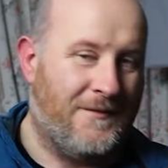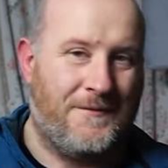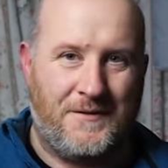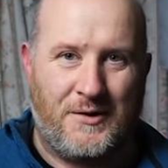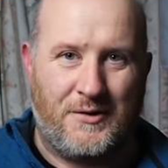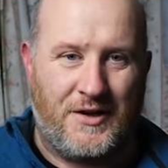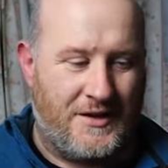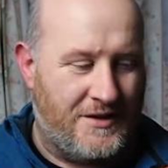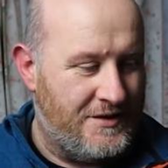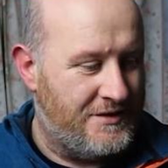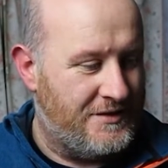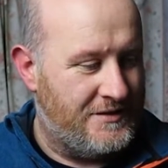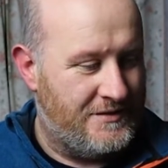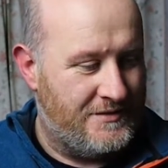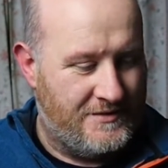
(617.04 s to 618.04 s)
Very
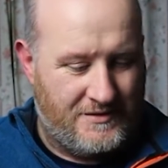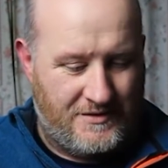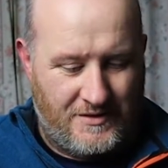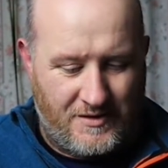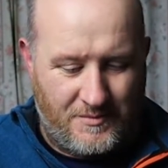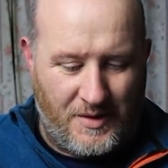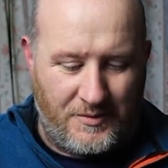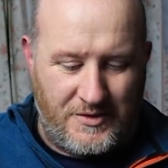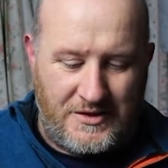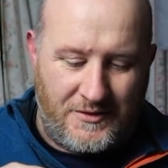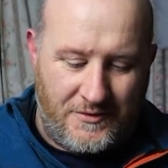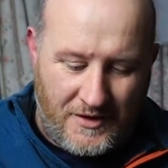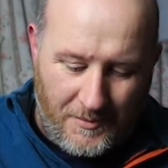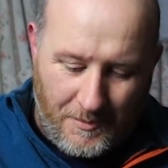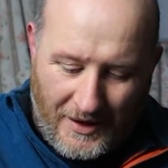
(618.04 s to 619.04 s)
nice. Or maybe
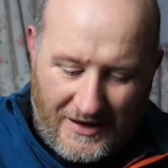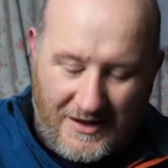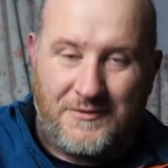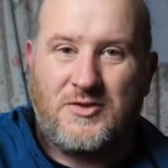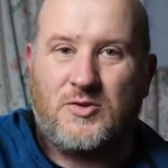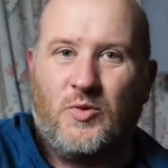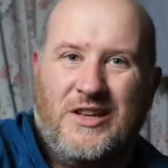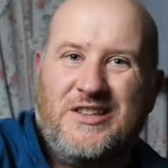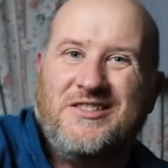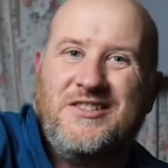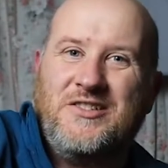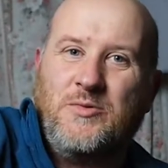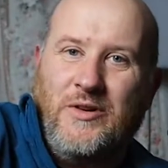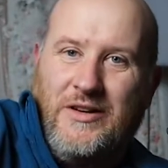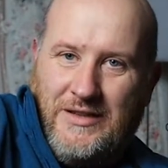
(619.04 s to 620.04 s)
even a bag of sweets
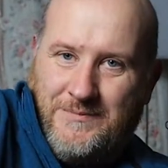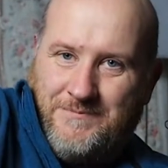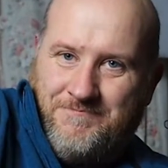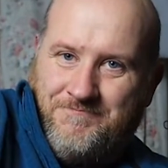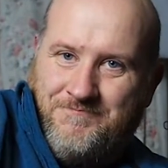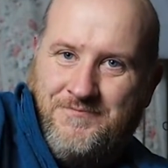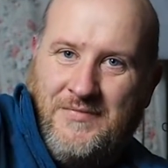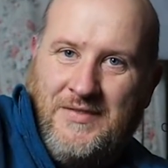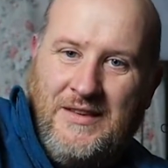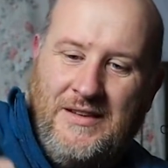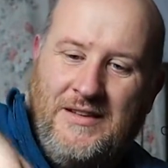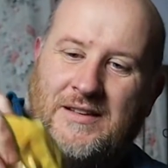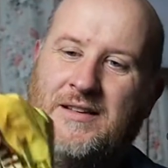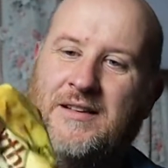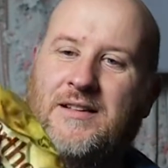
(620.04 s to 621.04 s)
as well.
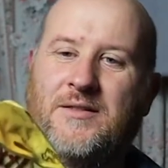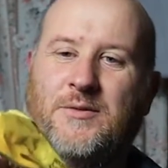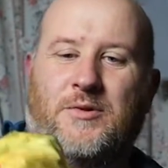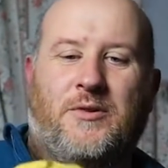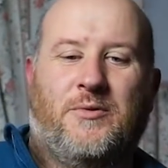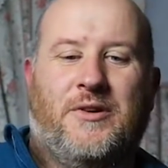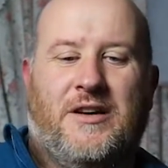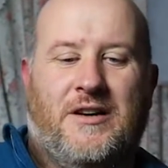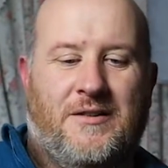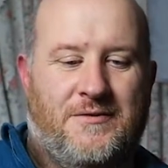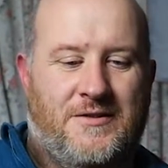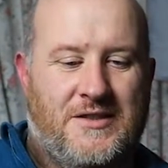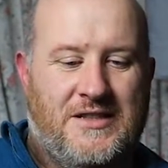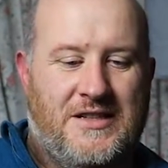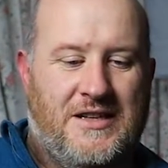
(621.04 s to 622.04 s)
What do we have
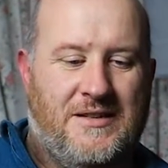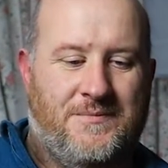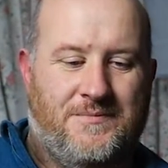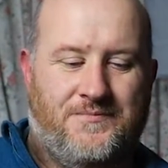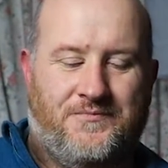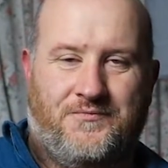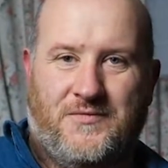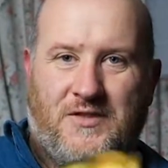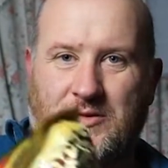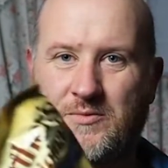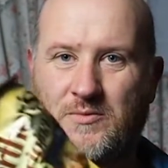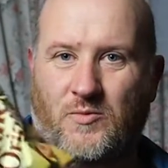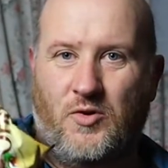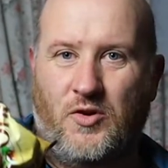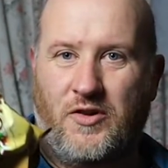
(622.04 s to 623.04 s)
today? Oh,
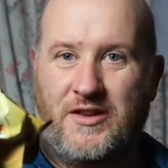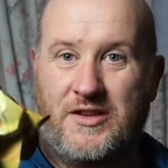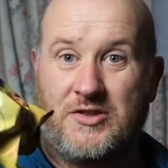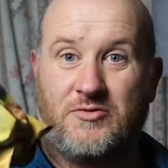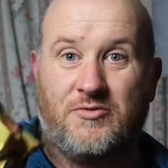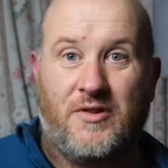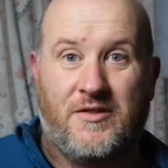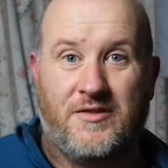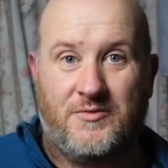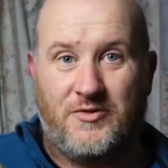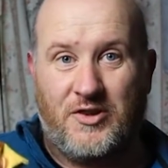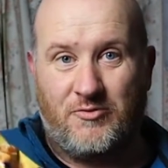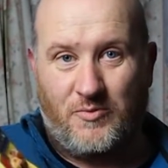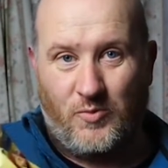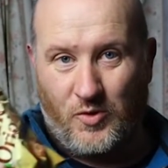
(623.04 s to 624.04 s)
Werther's
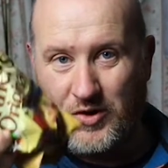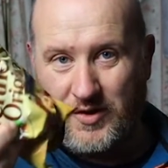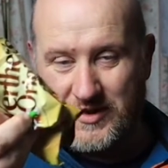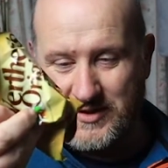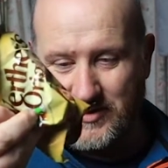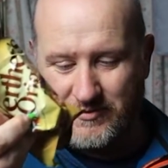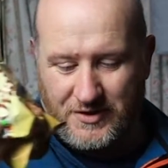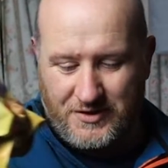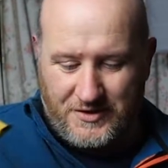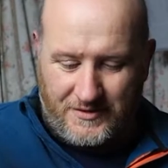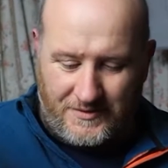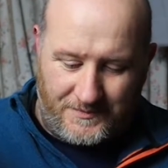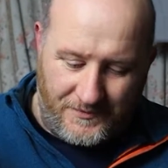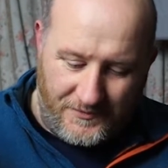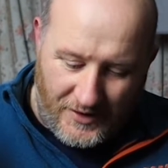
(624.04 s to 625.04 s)

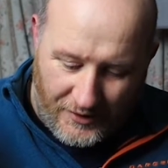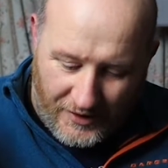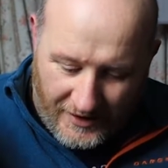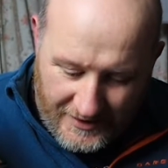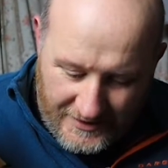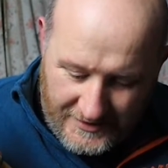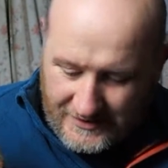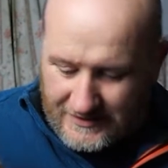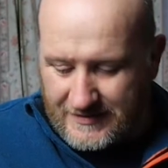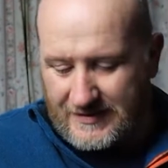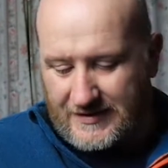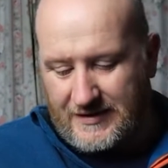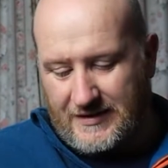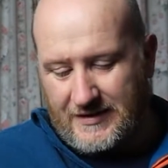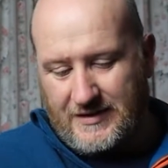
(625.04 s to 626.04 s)
Original. Very nice.
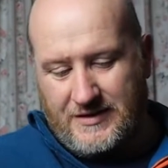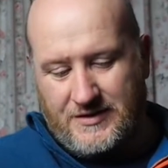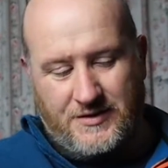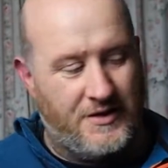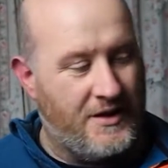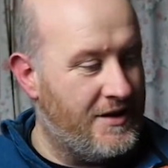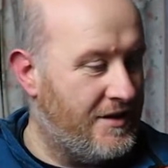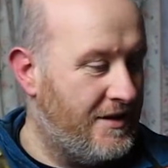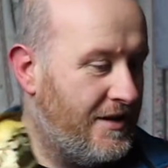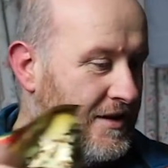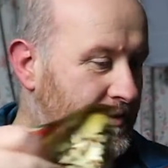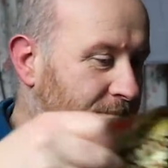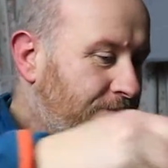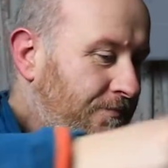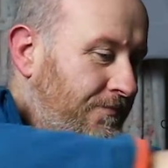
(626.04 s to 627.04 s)
So
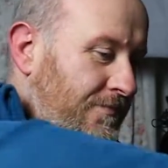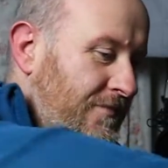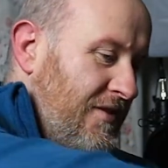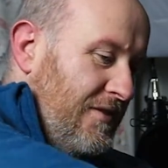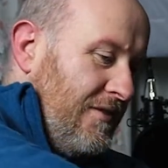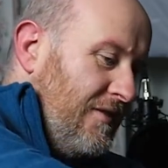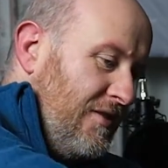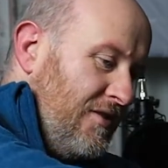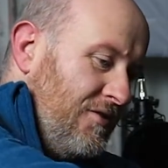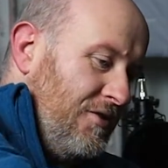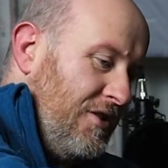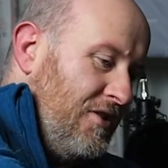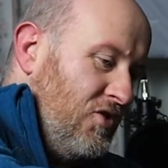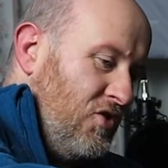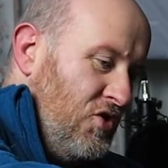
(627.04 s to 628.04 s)
yeah,
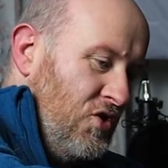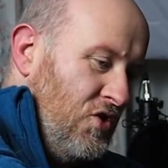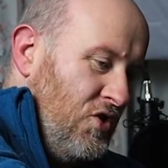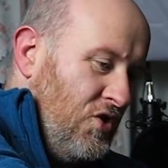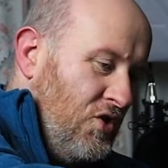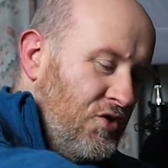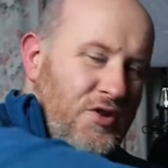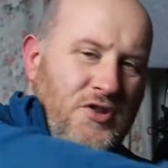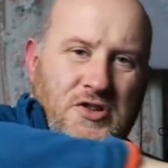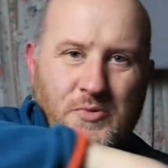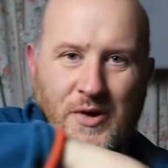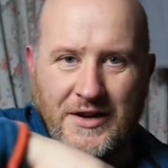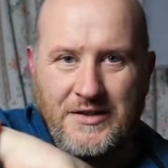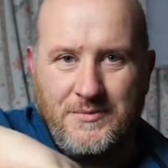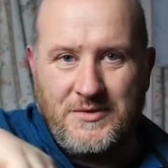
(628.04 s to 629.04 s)
only
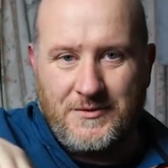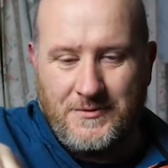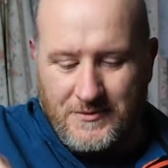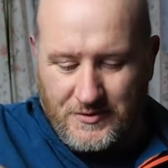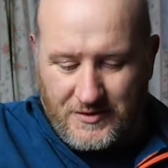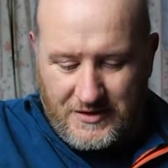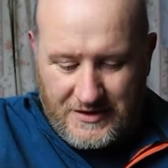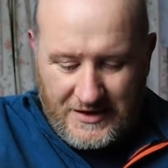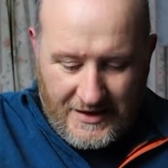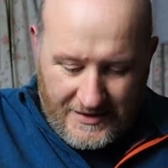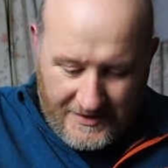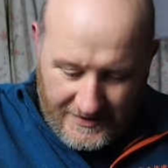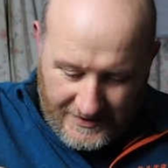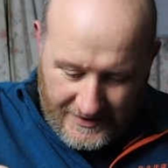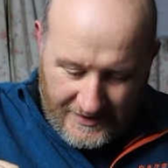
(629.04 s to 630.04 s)
2 items of food today.
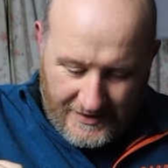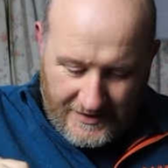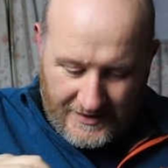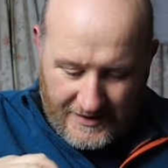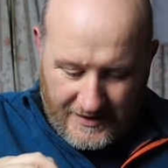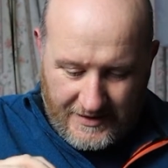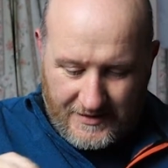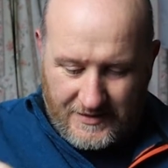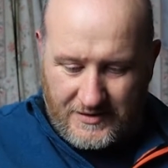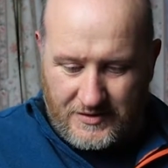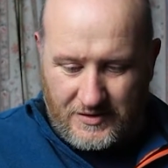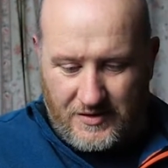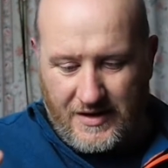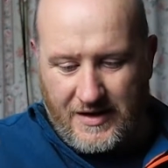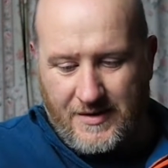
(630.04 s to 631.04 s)
Yeah,
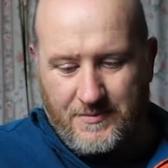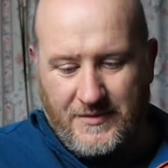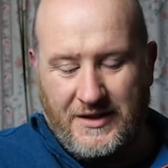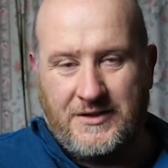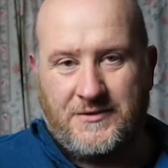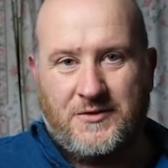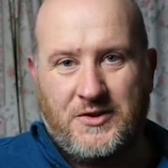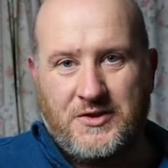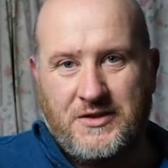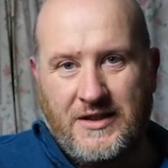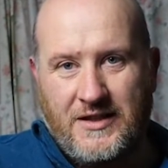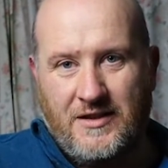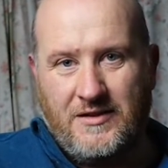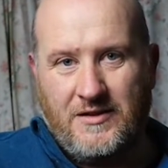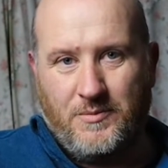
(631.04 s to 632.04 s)
so nice
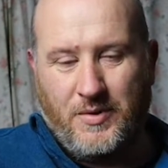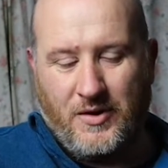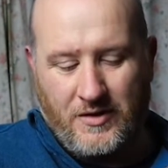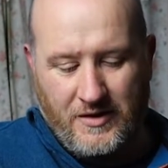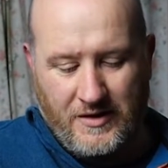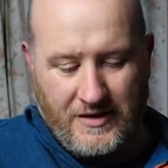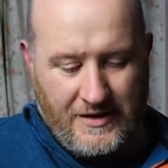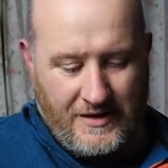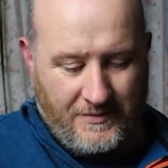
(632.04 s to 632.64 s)
versatile little pocket,